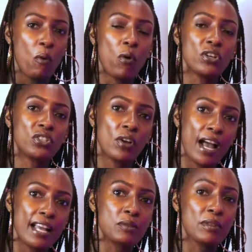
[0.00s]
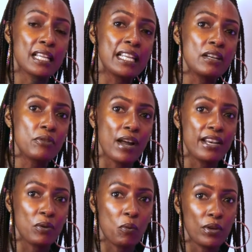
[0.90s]
Wash your hands with clean
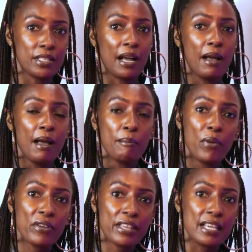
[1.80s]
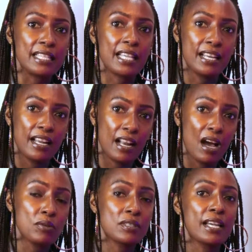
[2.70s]
running water, both inside and
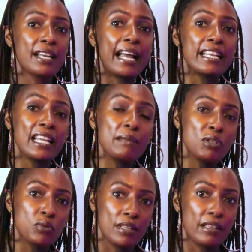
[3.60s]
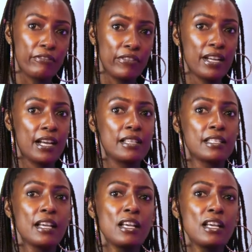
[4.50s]
outside and in between the fingers.